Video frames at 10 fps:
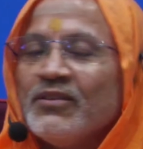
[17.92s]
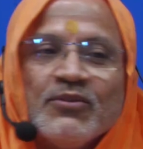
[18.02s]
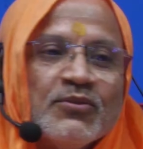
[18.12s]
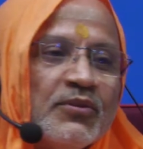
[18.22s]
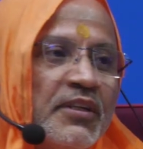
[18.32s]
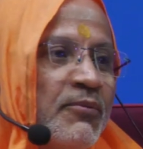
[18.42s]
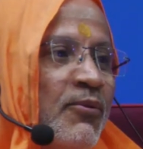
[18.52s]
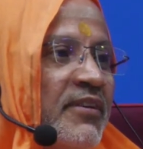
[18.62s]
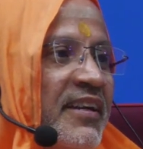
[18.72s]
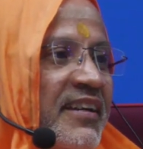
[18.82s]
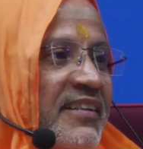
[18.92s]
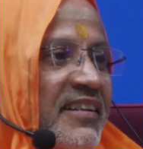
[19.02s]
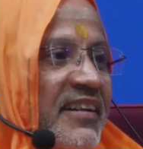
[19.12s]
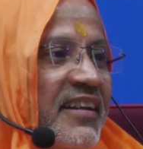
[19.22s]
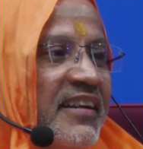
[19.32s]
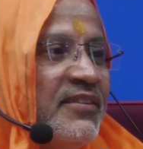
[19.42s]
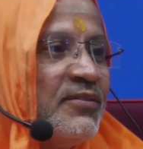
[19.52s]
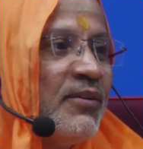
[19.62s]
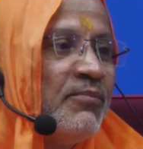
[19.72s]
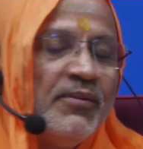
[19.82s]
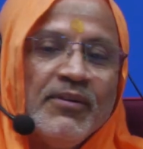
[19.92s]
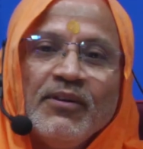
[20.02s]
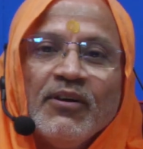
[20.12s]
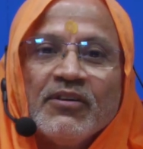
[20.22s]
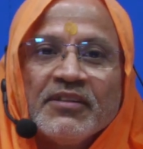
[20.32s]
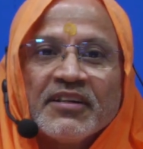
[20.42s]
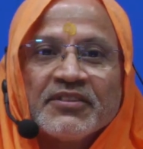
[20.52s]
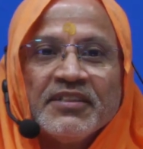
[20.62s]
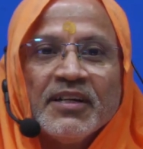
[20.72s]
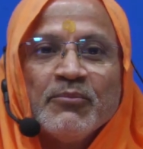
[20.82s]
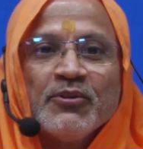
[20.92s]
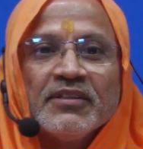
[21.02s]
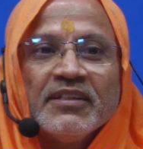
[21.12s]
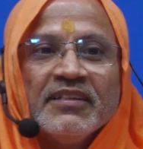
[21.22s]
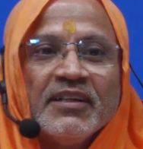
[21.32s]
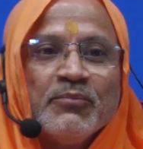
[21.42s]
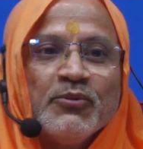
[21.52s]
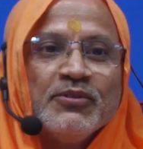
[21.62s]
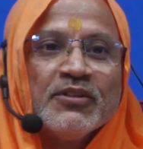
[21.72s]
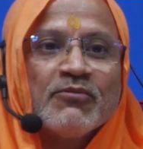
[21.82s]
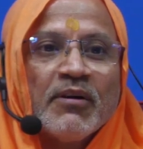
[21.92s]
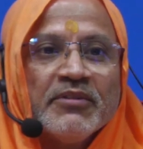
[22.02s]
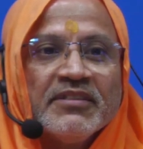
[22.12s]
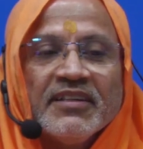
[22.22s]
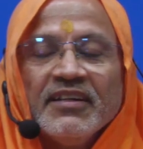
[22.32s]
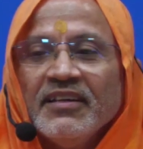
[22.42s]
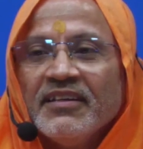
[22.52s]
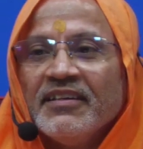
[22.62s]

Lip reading: So, invoking the grace of Lord Dakshinamurti and Pujya Swamiji,